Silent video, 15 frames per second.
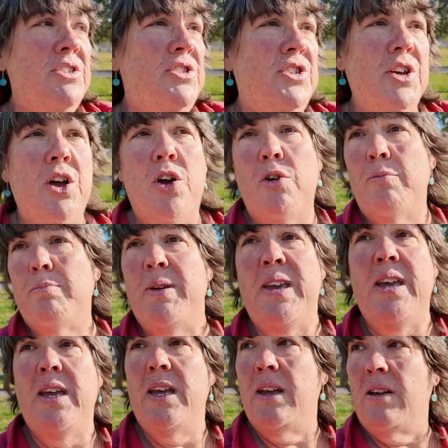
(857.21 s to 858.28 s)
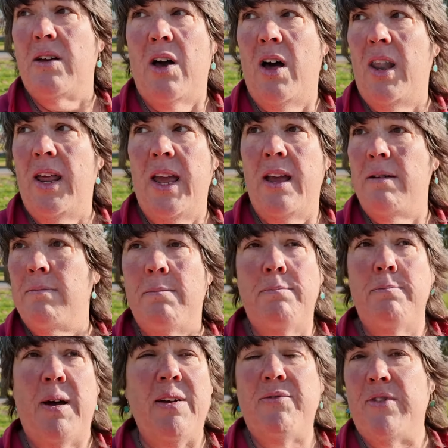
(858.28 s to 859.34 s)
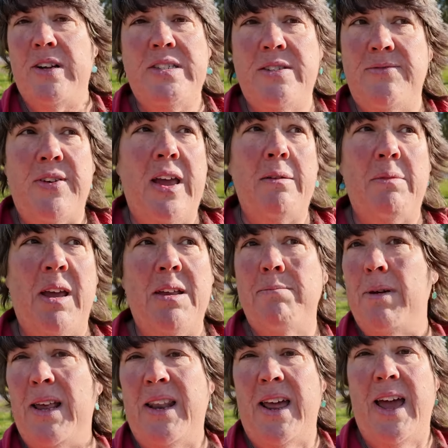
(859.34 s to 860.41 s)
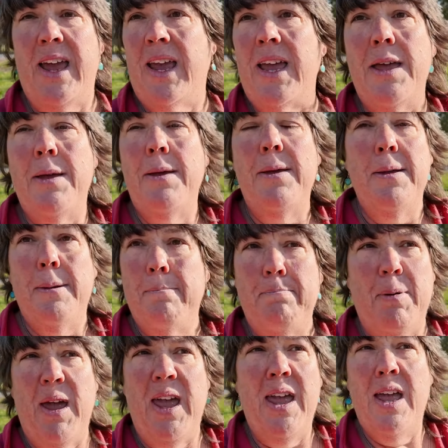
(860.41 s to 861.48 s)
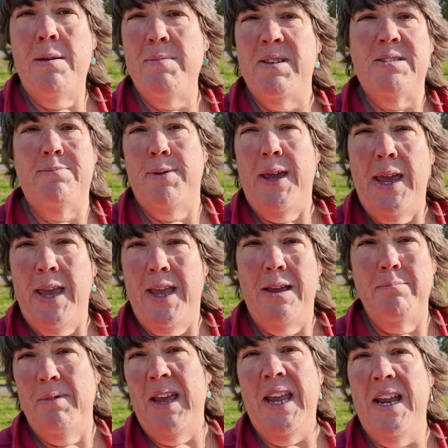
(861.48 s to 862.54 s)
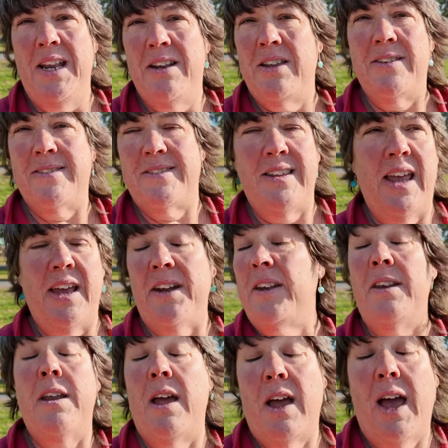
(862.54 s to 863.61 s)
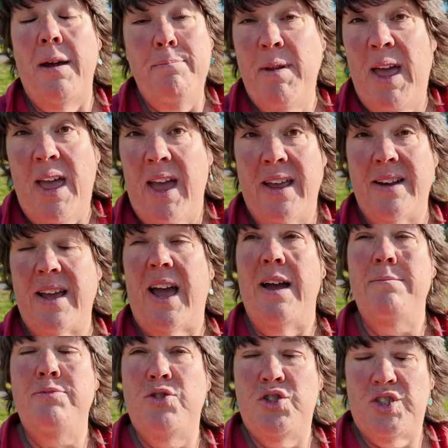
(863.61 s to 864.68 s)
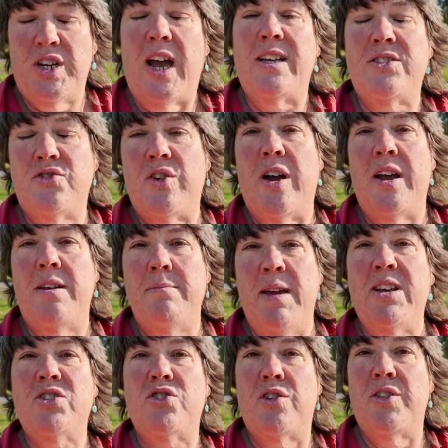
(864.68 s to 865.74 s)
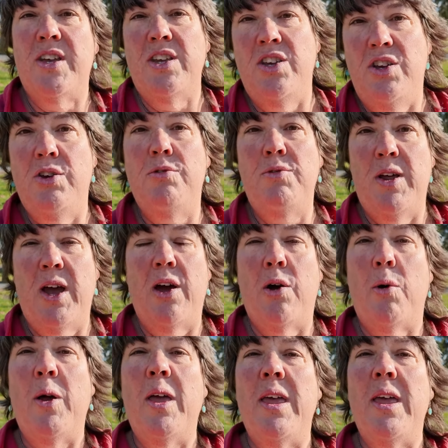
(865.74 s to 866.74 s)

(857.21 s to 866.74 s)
Don't be calling my friends and family and being like, Pam is being mean to Staunton. I'm not. I'm just trying to make sure that you know